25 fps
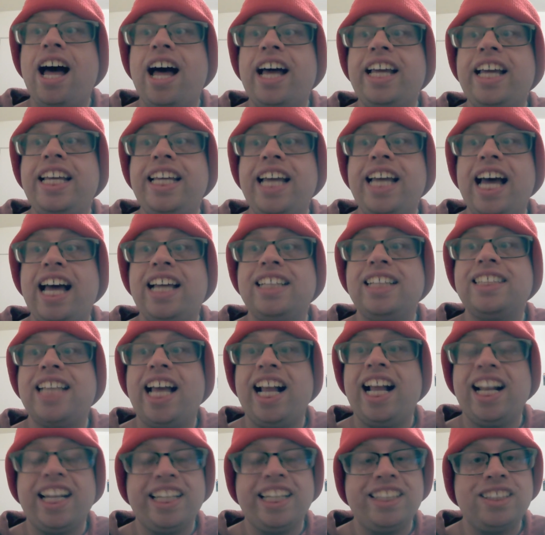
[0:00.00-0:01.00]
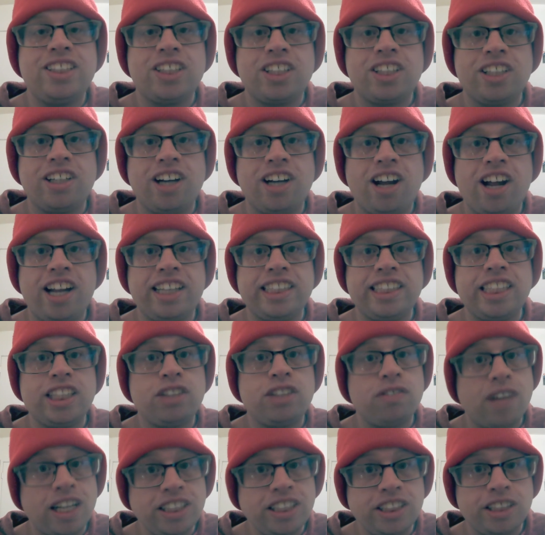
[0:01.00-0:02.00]
he has Ellen turn on the
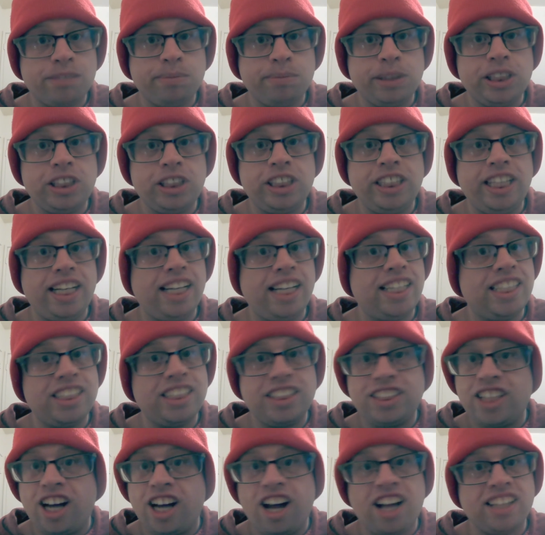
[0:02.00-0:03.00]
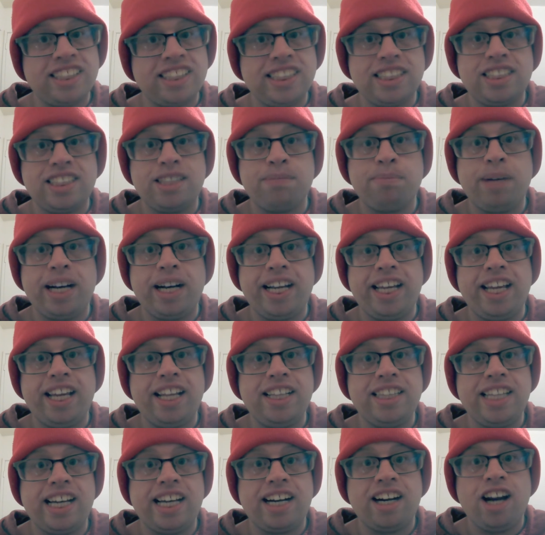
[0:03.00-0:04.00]
thresher machine and just tosses the money
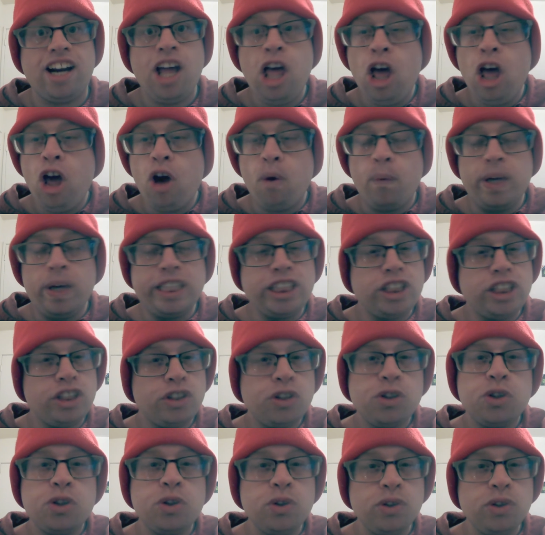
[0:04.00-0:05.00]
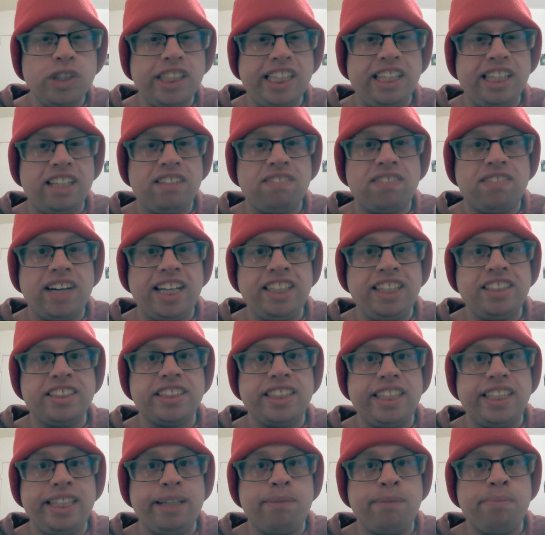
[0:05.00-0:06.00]
in there, which truly
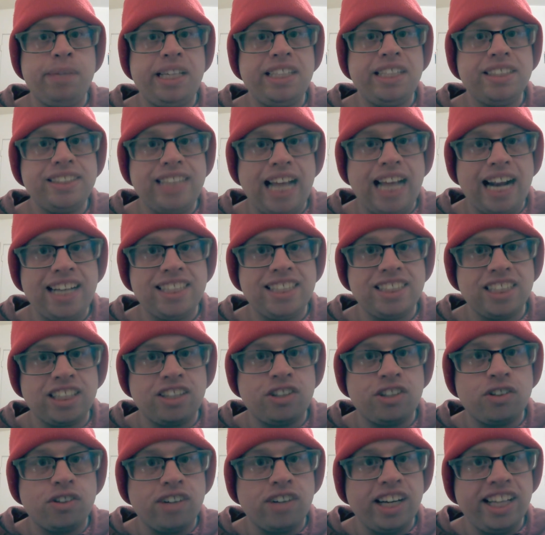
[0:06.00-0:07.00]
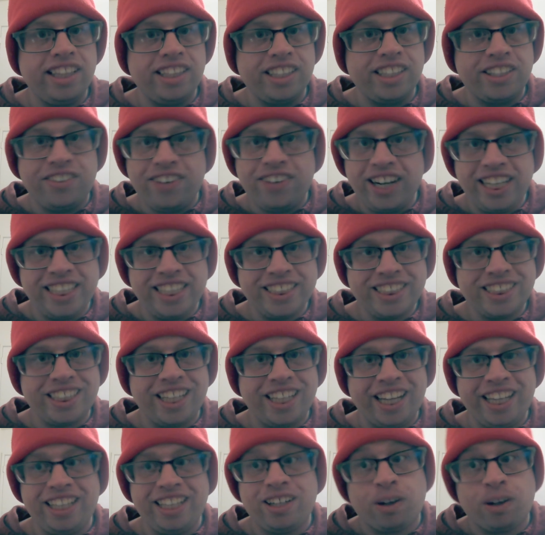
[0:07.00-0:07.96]
enrages Liam, because that is one of the greatest